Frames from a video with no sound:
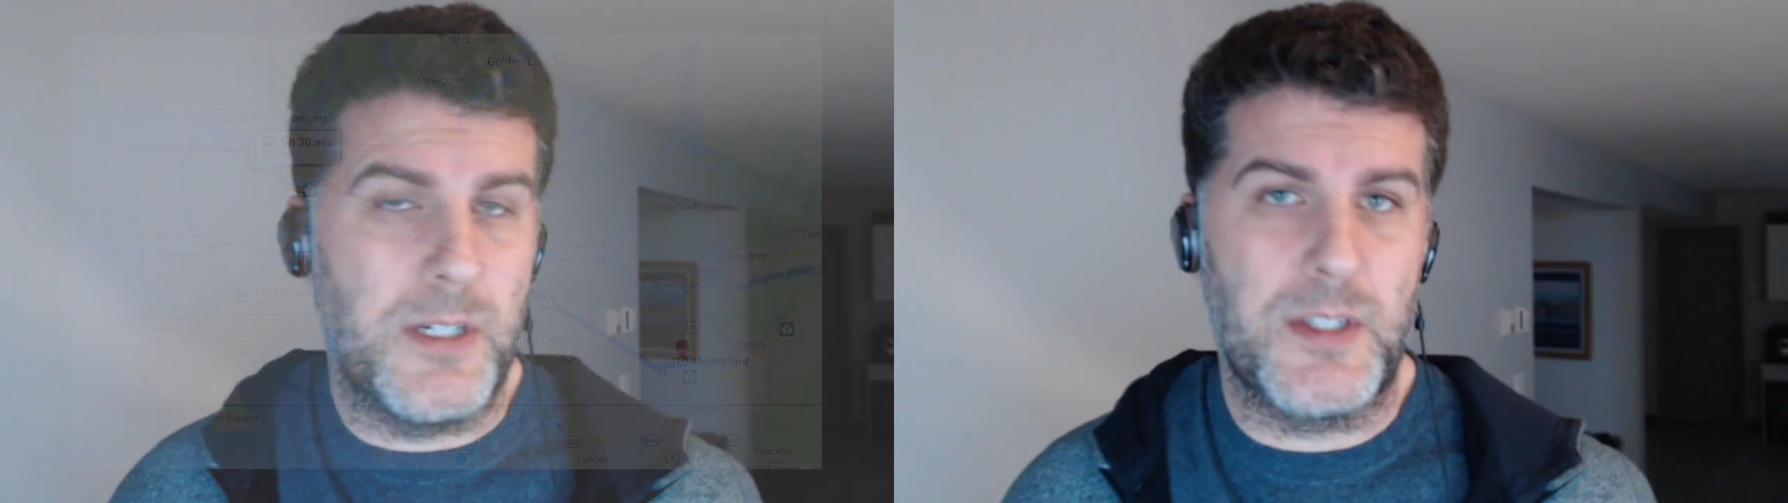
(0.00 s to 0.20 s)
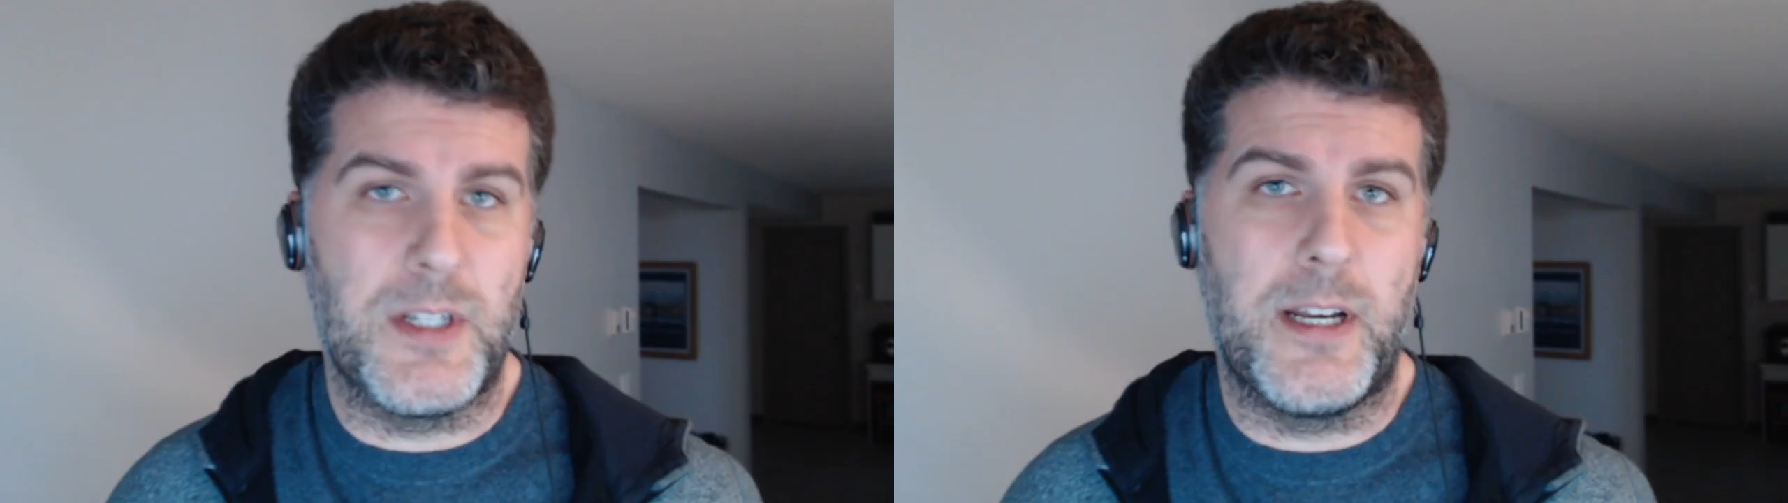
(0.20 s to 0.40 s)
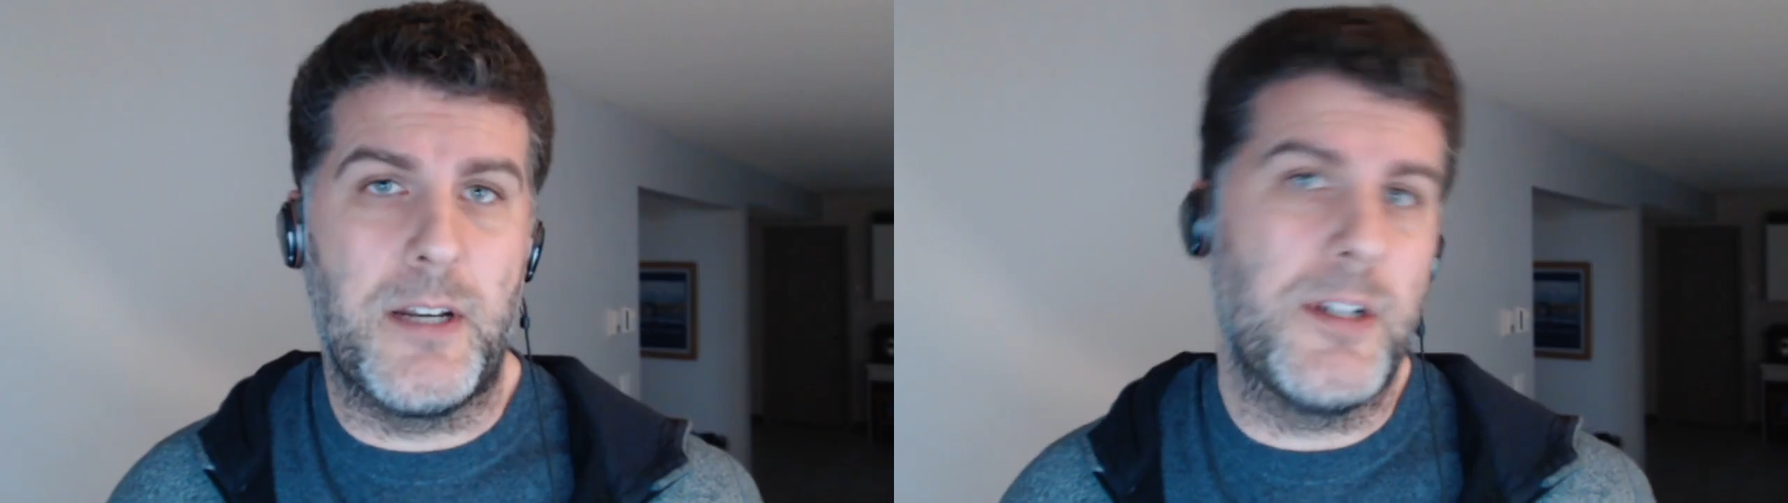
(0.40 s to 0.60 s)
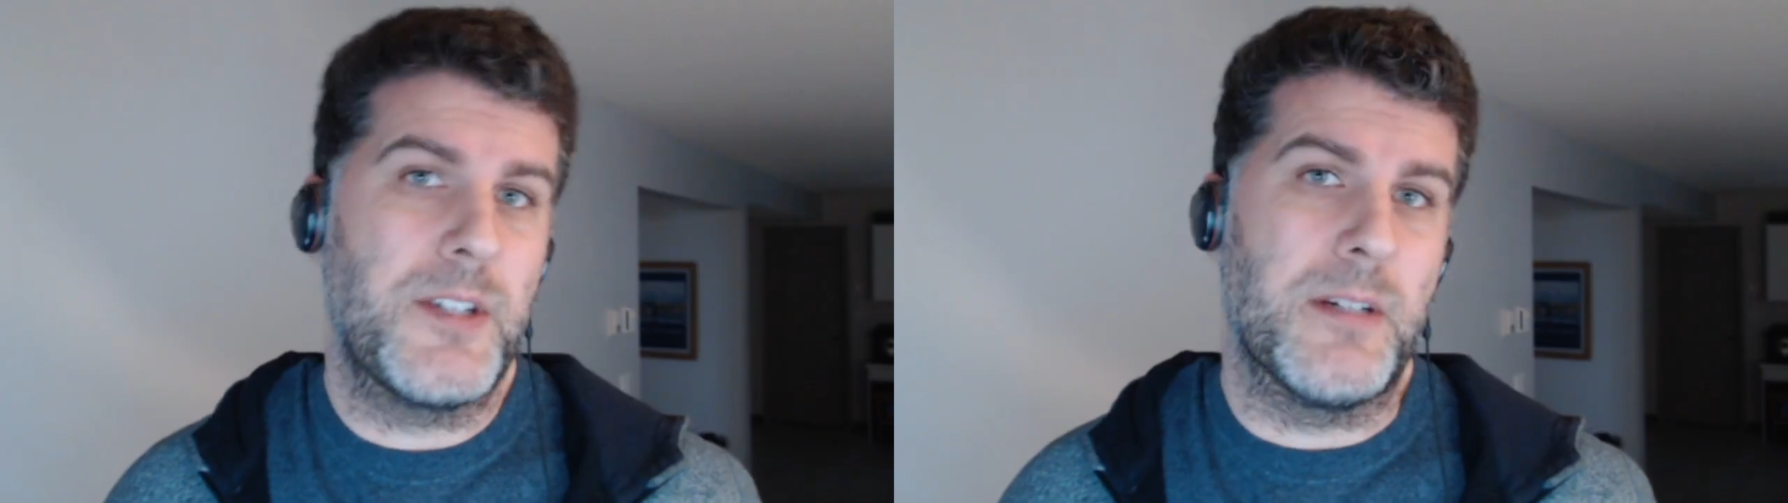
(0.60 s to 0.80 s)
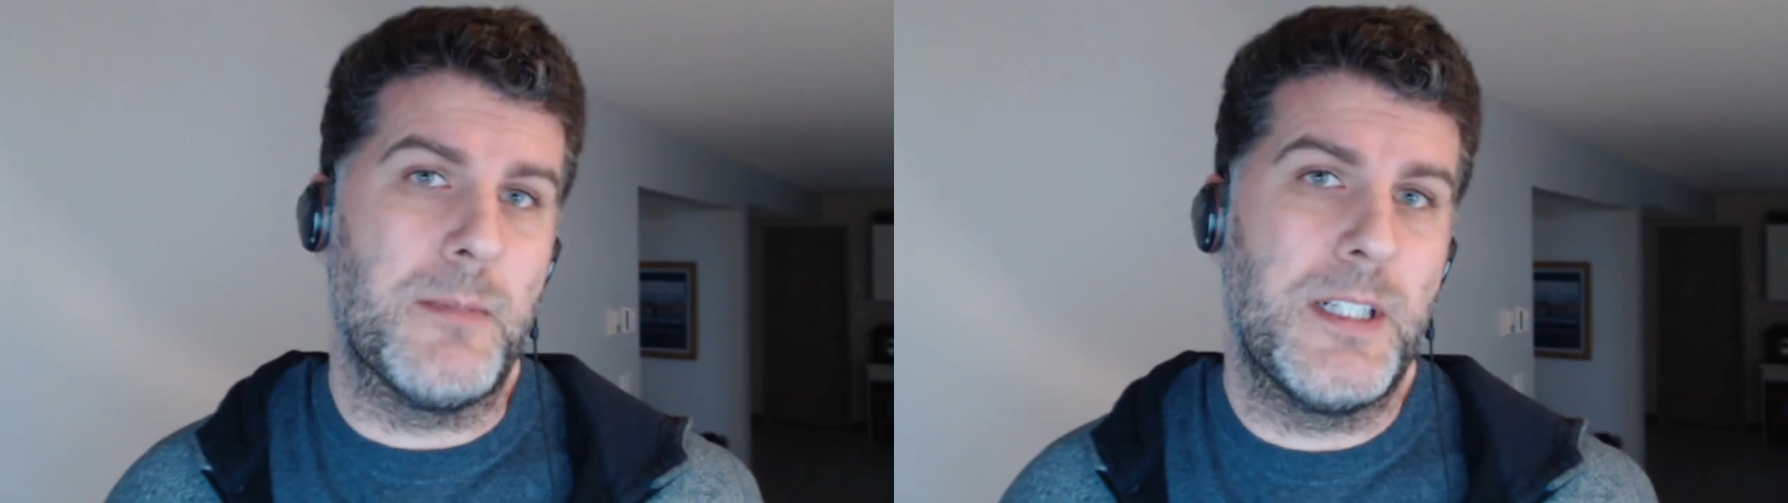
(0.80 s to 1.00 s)
is not
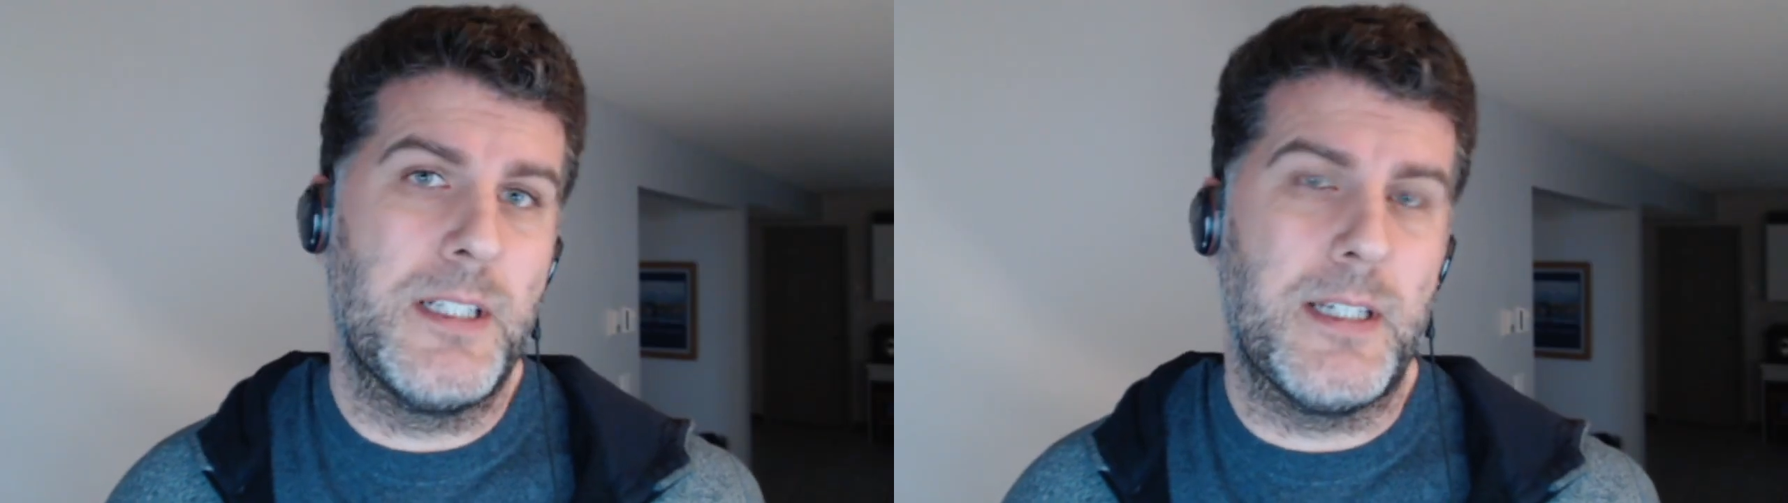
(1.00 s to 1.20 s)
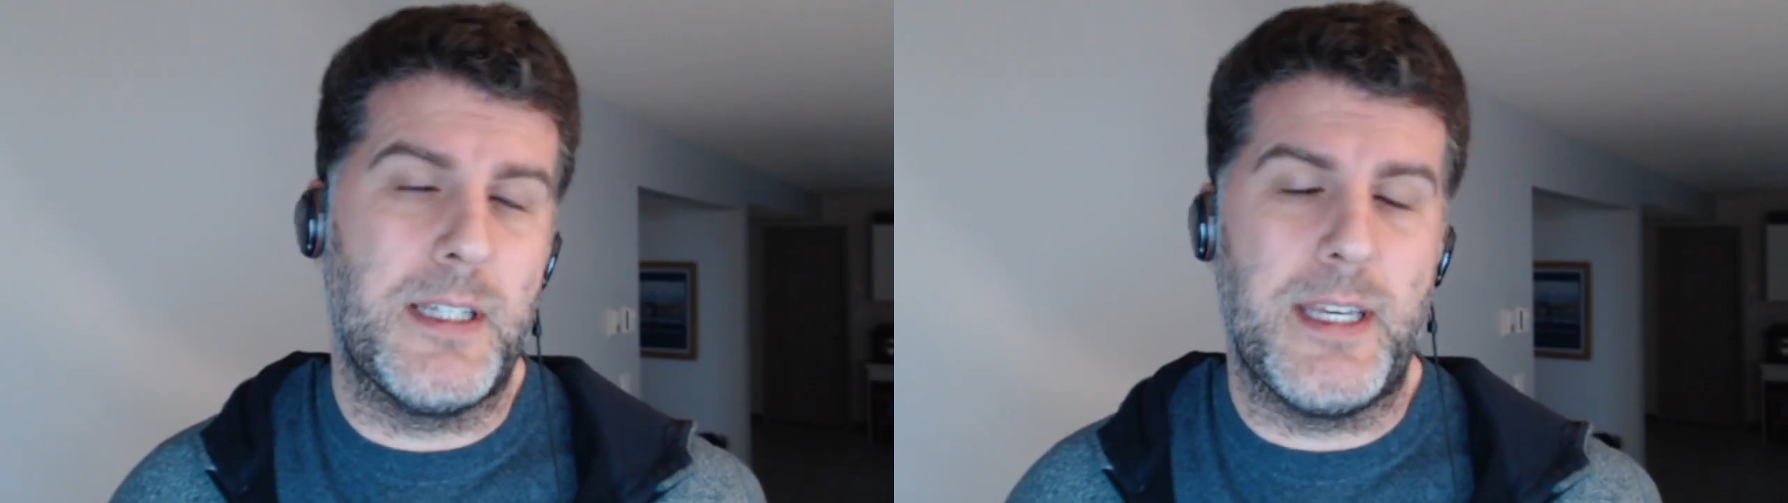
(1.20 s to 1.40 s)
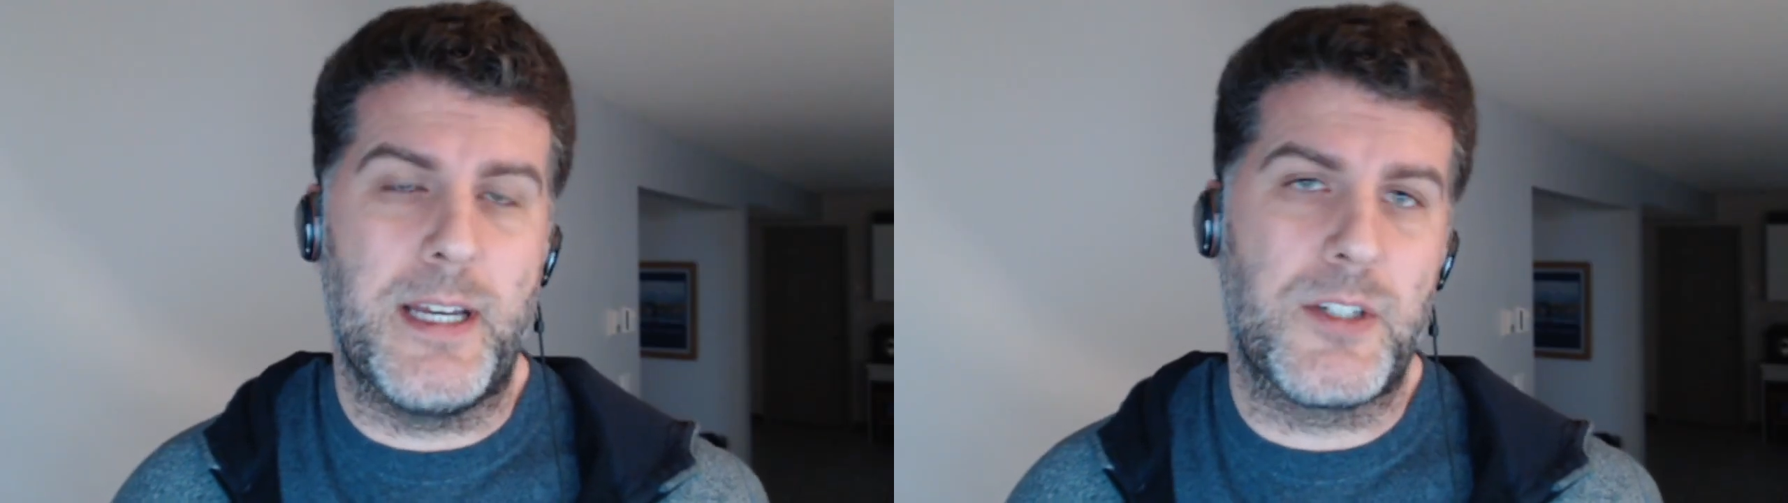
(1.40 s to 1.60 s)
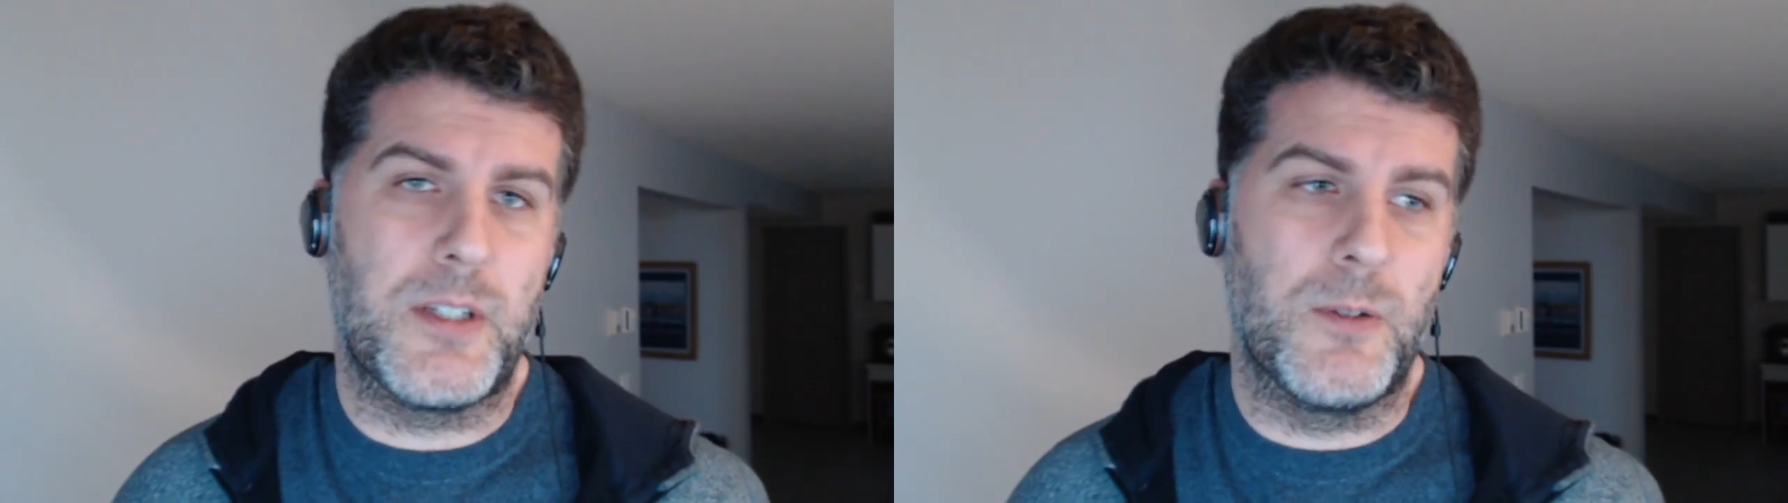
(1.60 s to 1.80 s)
unreasonable. And they actually